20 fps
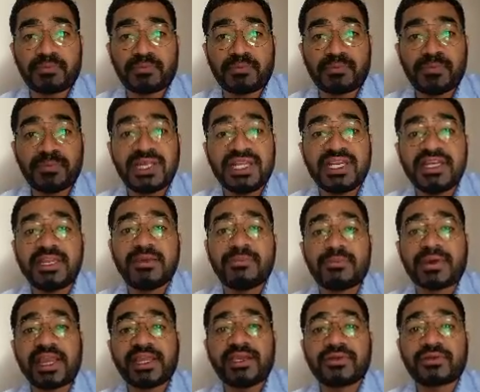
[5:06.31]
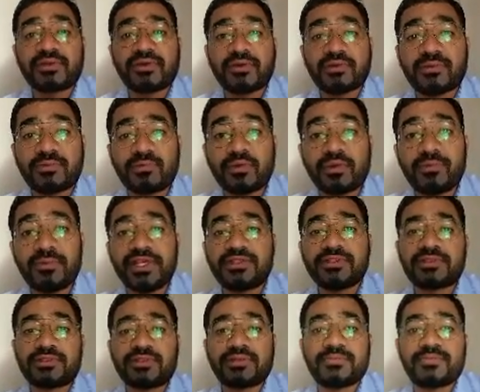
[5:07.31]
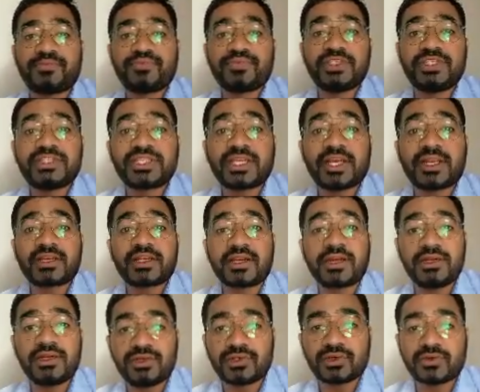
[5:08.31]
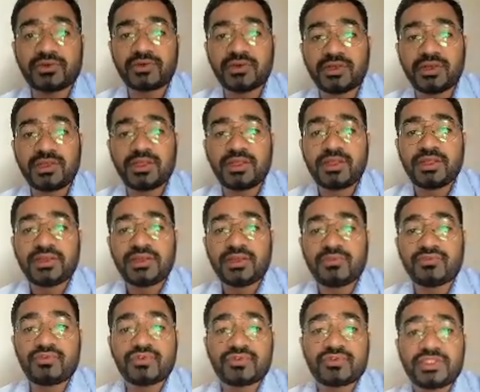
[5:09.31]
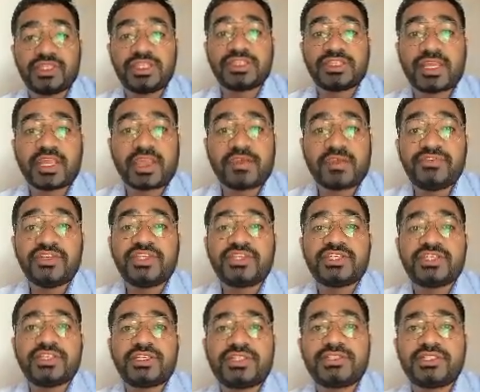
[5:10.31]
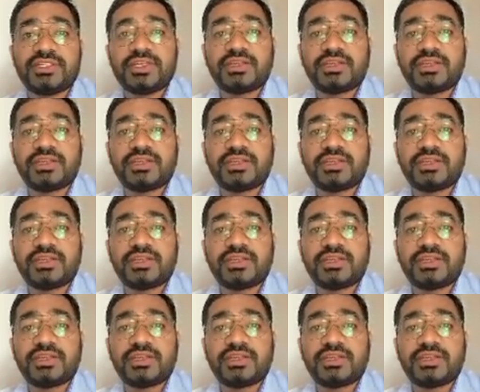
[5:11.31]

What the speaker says: milli micro moments it can control. If you see the efficiency